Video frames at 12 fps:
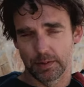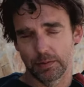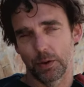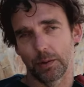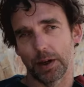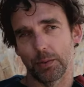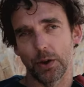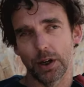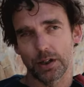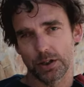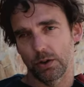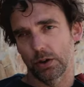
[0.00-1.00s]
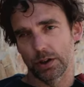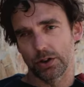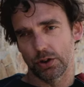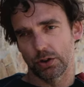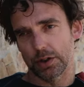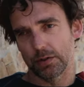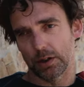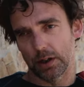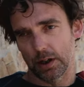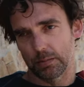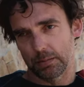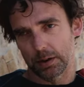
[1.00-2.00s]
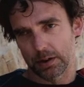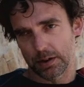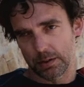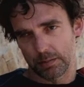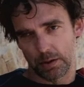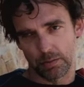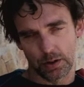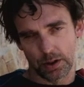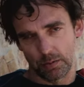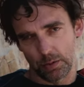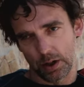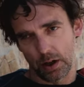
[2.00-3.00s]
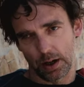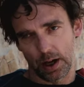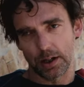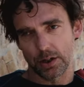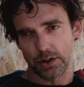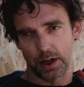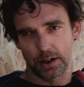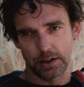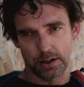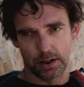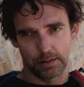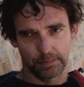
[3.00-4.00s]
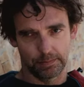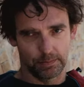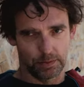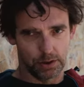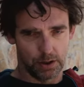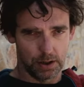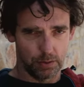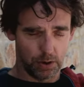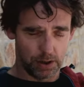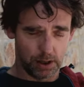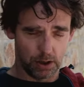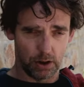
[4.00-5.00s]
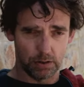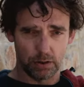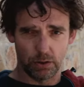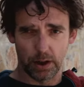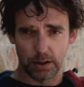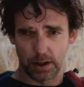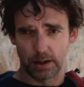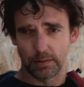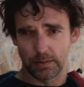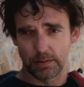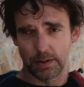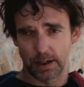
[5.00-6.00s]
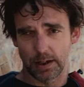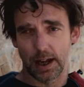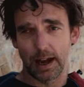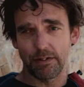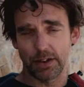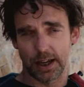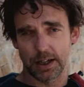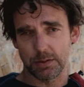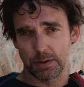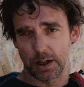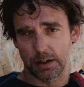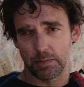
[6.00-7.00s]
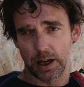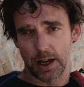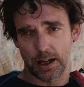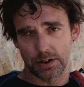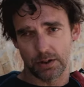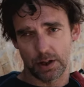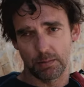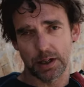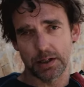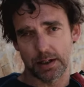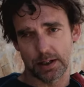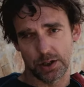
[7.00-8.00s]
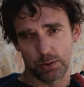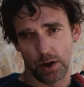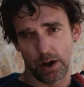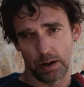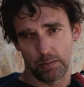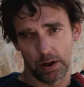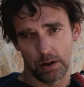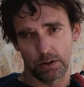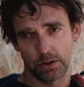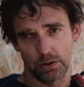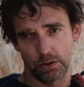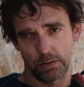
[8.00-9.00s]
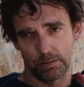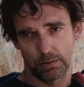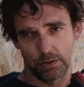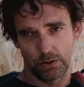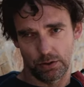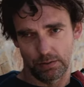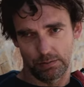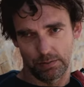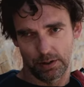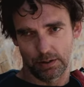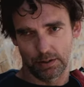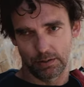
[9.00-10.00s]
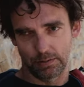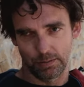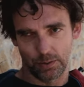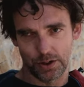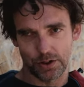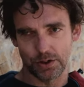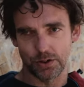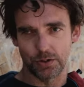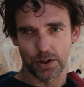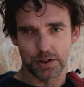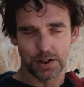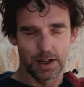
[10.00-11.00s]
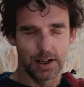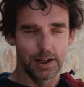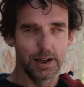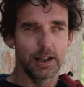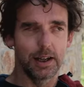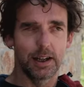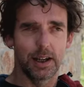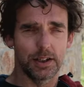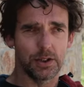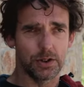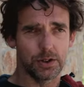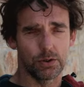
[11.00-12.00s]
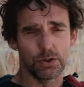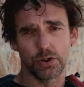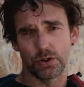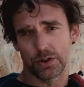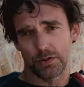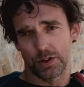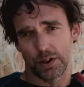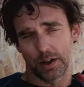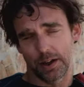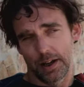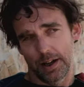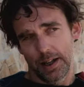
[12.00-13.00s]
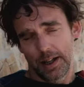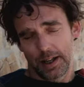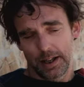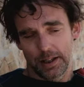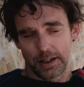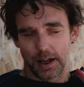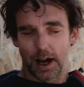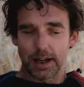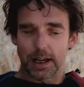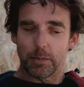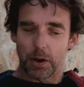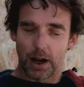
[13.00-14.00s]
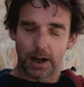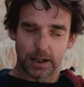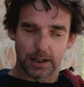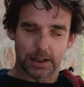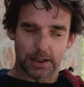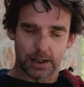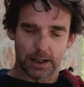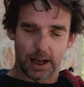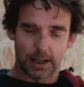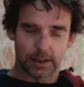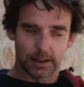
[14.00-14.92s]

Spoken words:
well, my workers call it Sean's vineyard, because the problem with it, we can't get any tractors in it. So anywhere they're going through it, they're everything has to be done by hand. So they're basically swearing at me, going, Sean, you know, why did you do this? So it's called Sean's vineyard. The idea behind it is to get